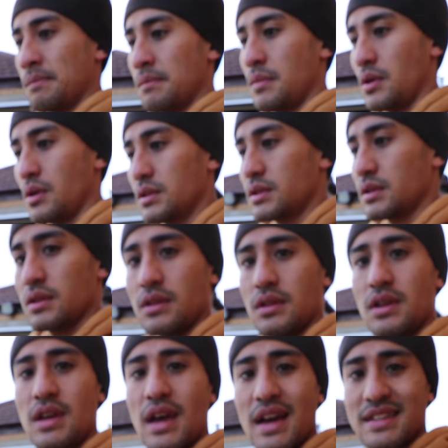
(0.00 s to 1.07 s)
But
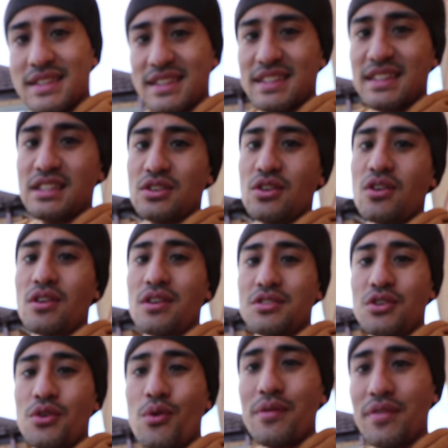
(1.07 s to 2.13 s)
the access in this car
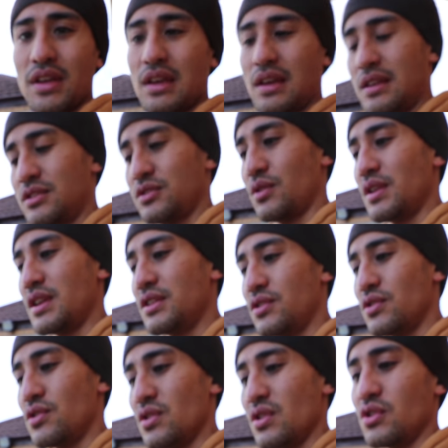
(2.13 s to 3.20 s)
is horrific, so I need
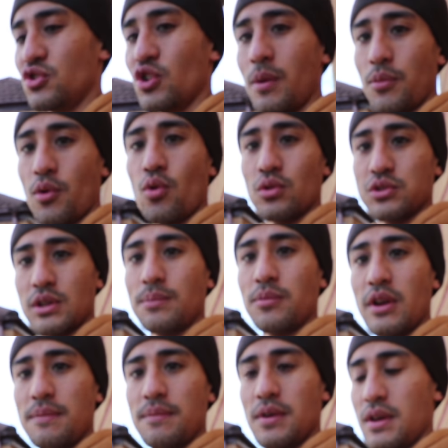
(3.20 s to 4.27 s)
to drop the whole
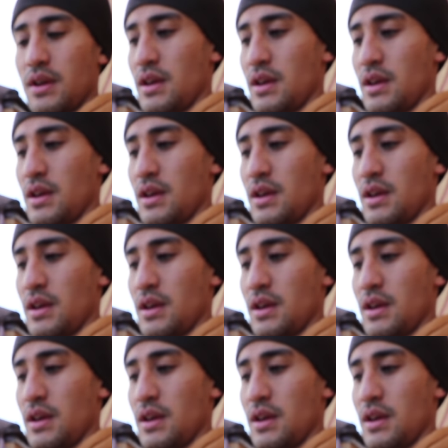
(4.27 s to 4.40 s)
subframe